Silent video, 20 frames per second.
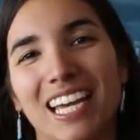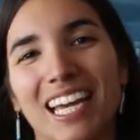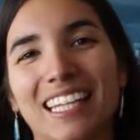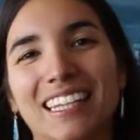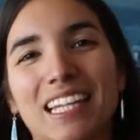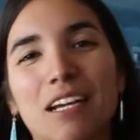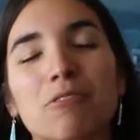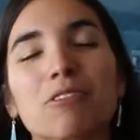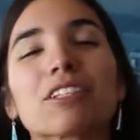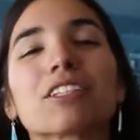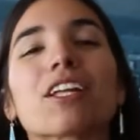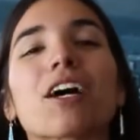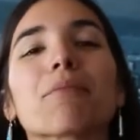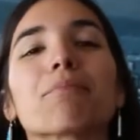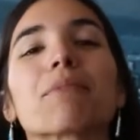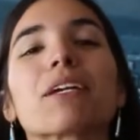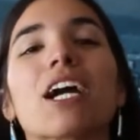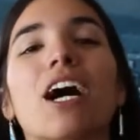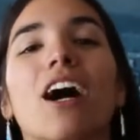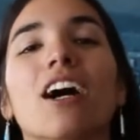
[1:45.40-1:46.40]
And they will
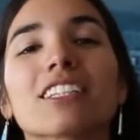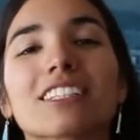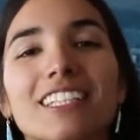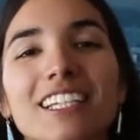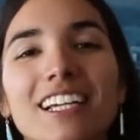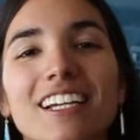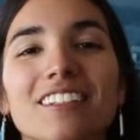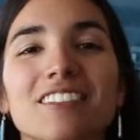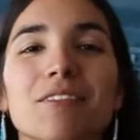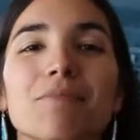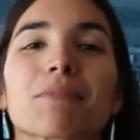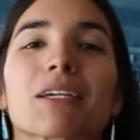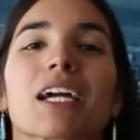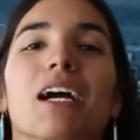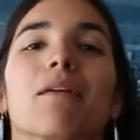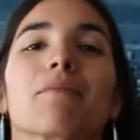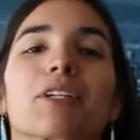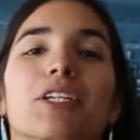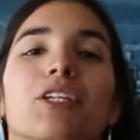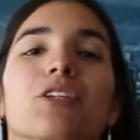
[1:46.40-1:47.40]
not be haunting us and
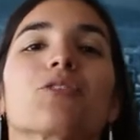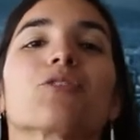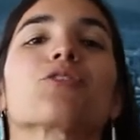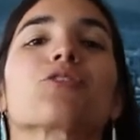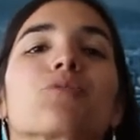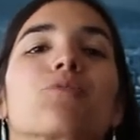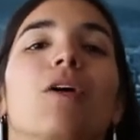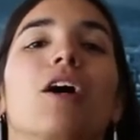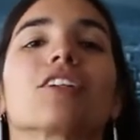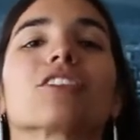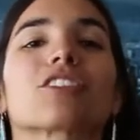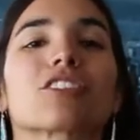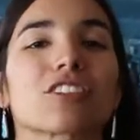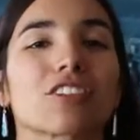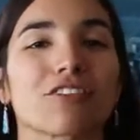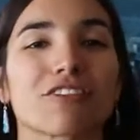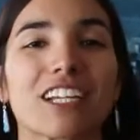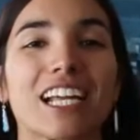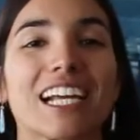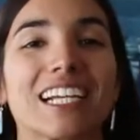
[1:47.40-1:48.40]
become a huge
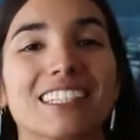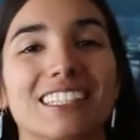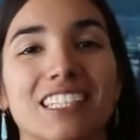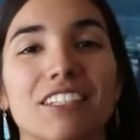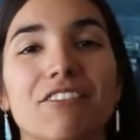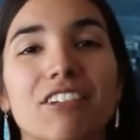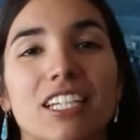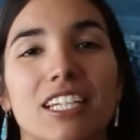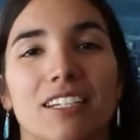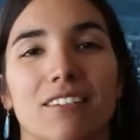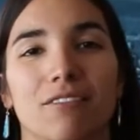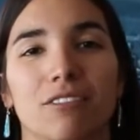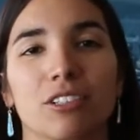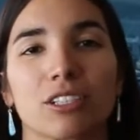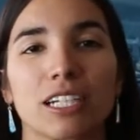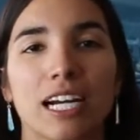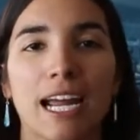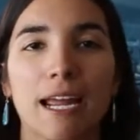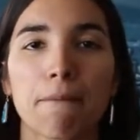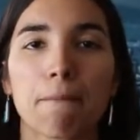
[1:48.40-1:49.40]
monster of negativity,
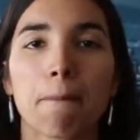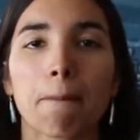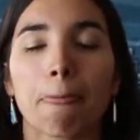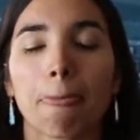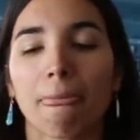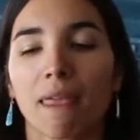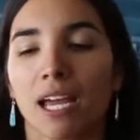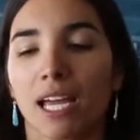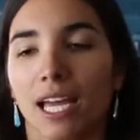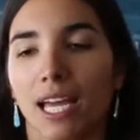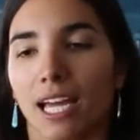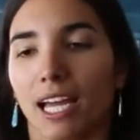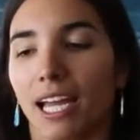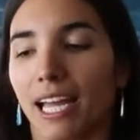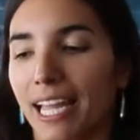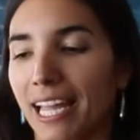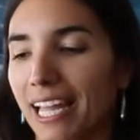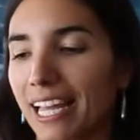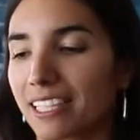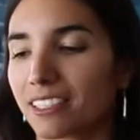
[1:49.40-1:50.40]
okay?
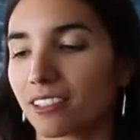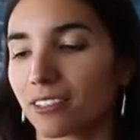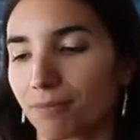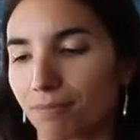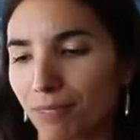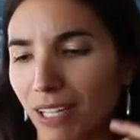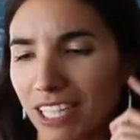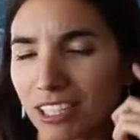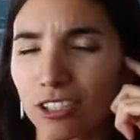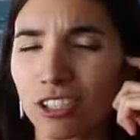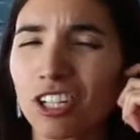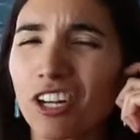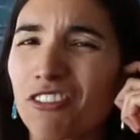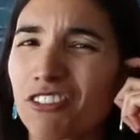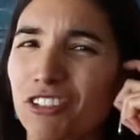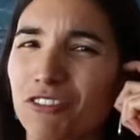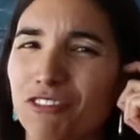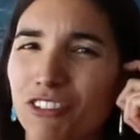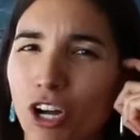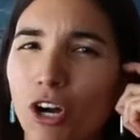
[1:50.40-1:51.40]
And I don't know
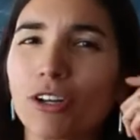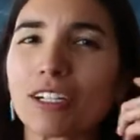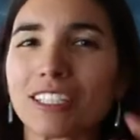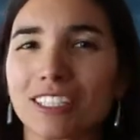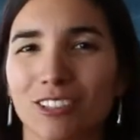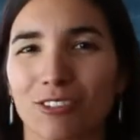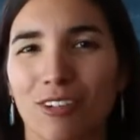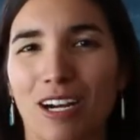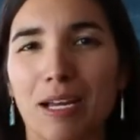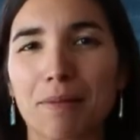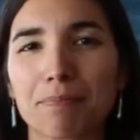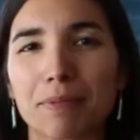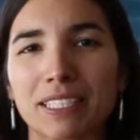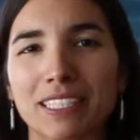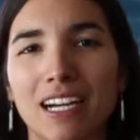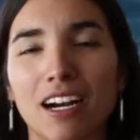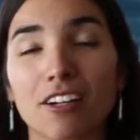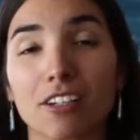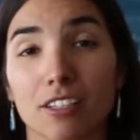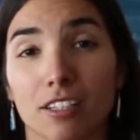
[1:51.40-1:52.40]
if you've noticed, right,
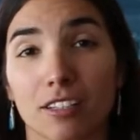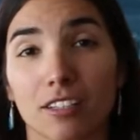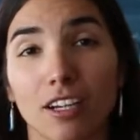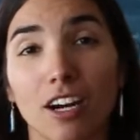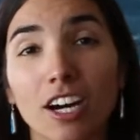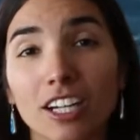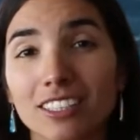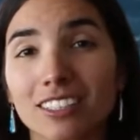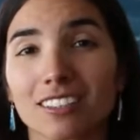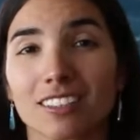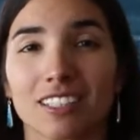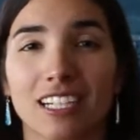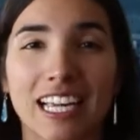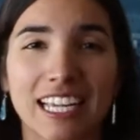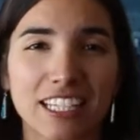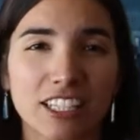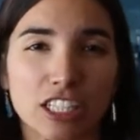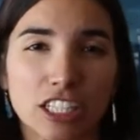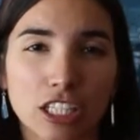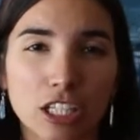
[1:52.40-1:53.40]
but our thoughts are
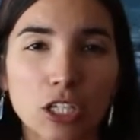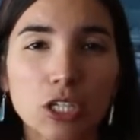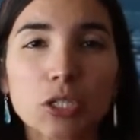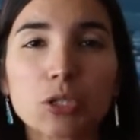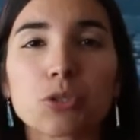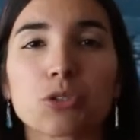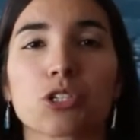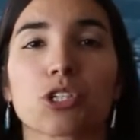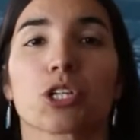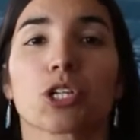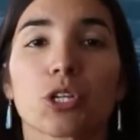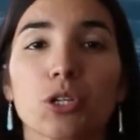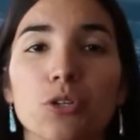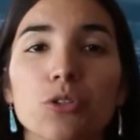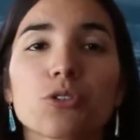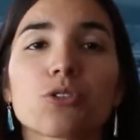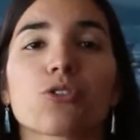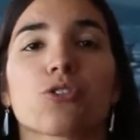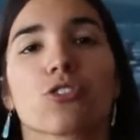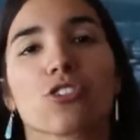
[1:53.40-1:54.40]
like huge,
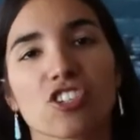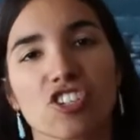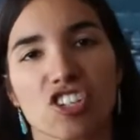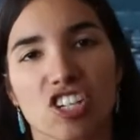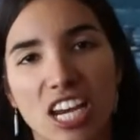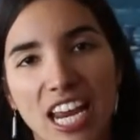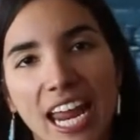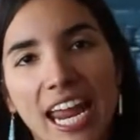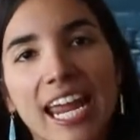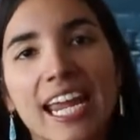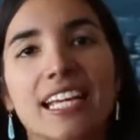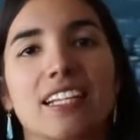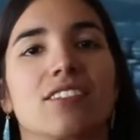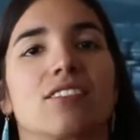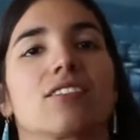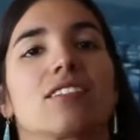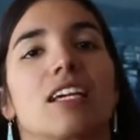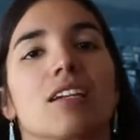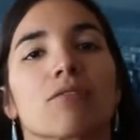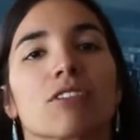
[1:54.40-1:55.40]
huge
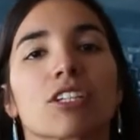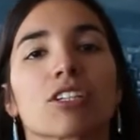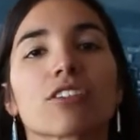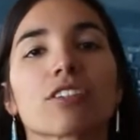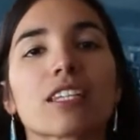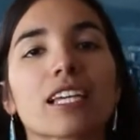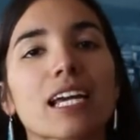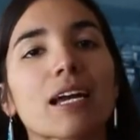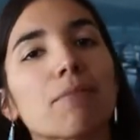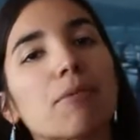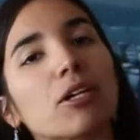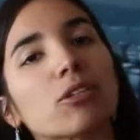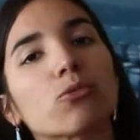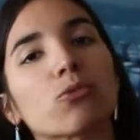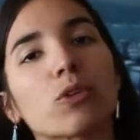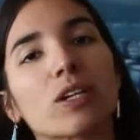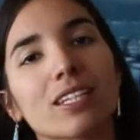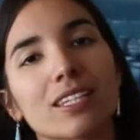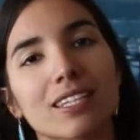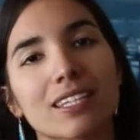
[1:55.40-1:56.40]
chains. And when you think about
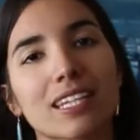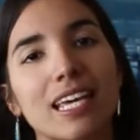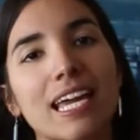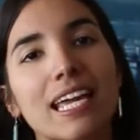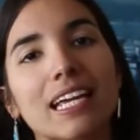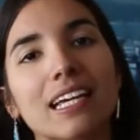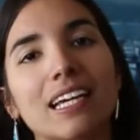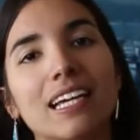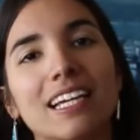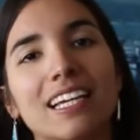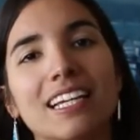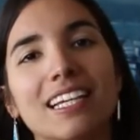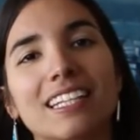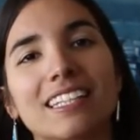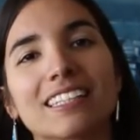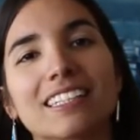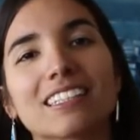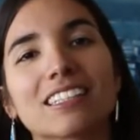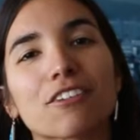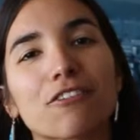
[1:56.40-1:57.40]
one thing,
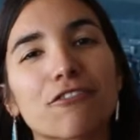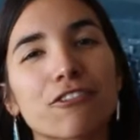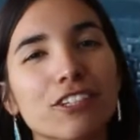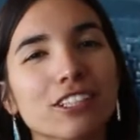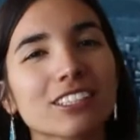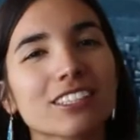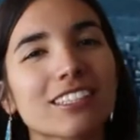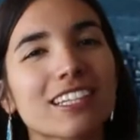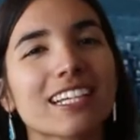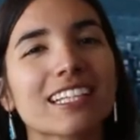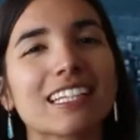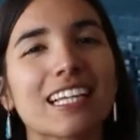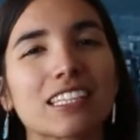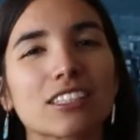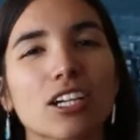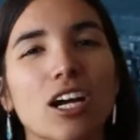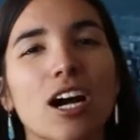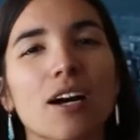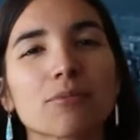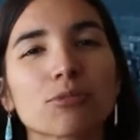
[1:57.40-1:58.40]
then the first thing
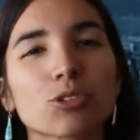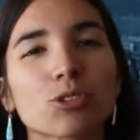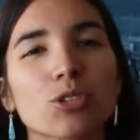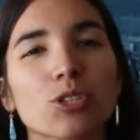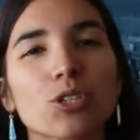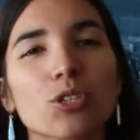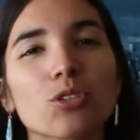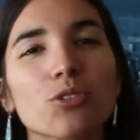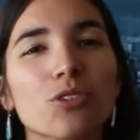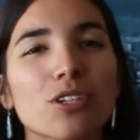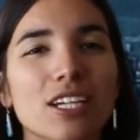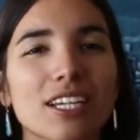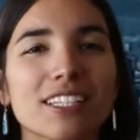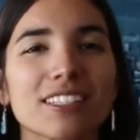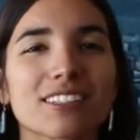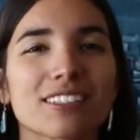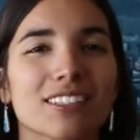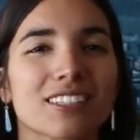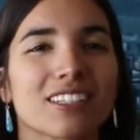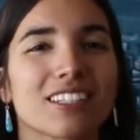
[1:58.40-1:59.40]
that comes to you
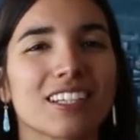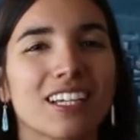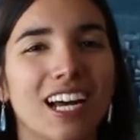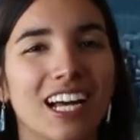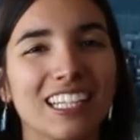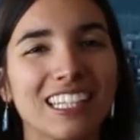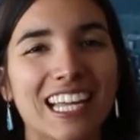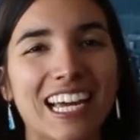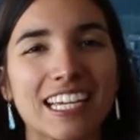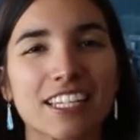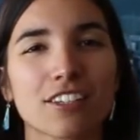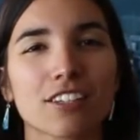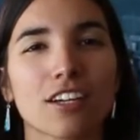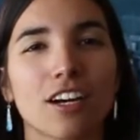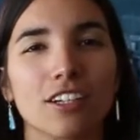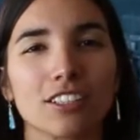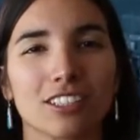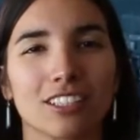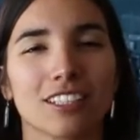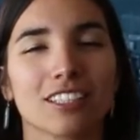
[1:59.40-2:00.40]
is a like
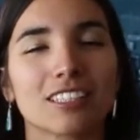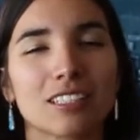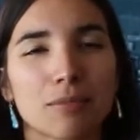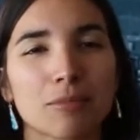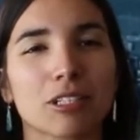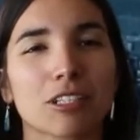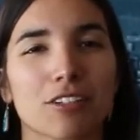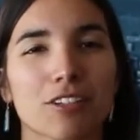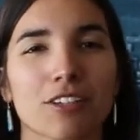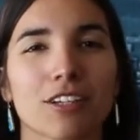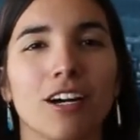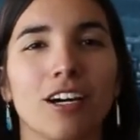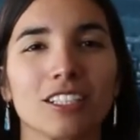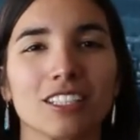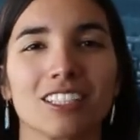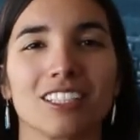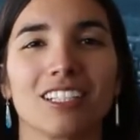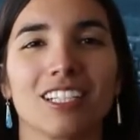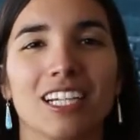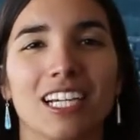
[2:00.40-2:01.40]
thought, similar thought.